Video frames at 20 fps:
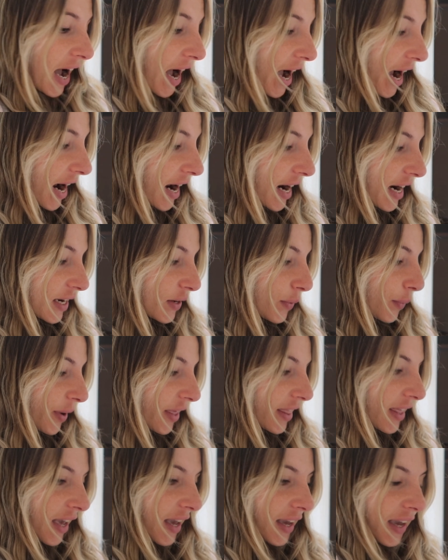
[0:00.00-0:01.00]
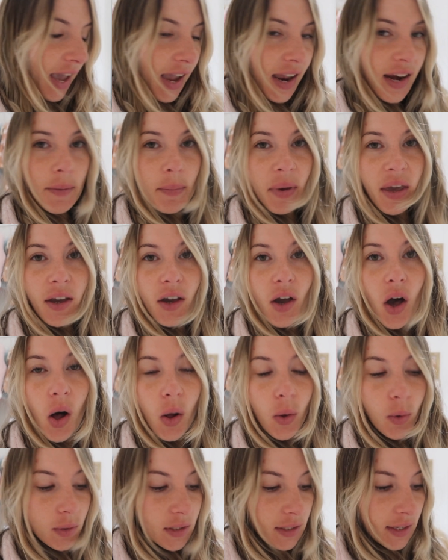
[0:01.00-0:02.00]
And with it getting a bit
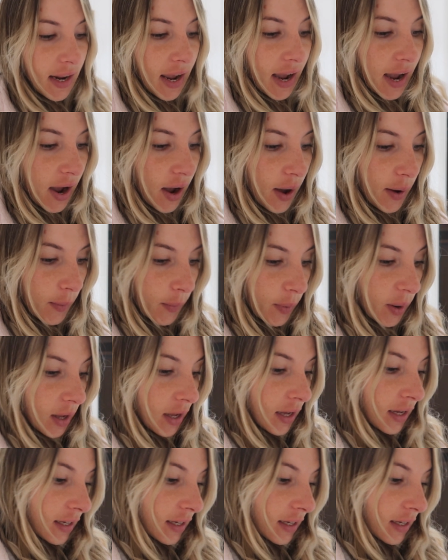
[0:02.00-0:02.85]
colder now,